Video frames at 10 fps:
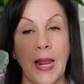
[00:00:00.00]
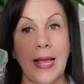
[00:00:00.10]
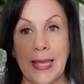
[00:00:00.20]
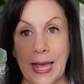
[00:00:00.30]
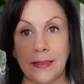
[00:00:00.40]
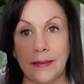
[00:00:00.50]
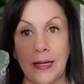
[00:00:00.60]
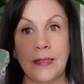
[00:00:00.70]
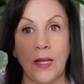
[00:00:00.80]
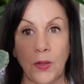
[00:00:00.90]
Again,
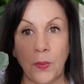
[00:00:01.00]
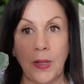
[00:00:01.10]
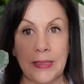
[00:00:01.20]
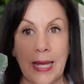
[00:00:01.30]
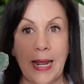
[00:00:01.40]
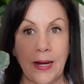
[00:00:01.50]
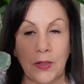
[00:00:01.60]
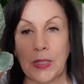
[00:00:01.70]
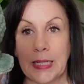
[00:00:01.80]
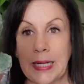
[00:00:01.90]
another one that had
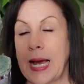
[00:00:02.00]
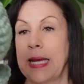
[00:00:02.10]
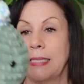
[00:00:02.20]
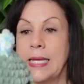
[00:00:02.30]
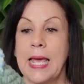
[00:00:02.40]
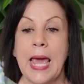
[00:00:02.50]
crooked eyes.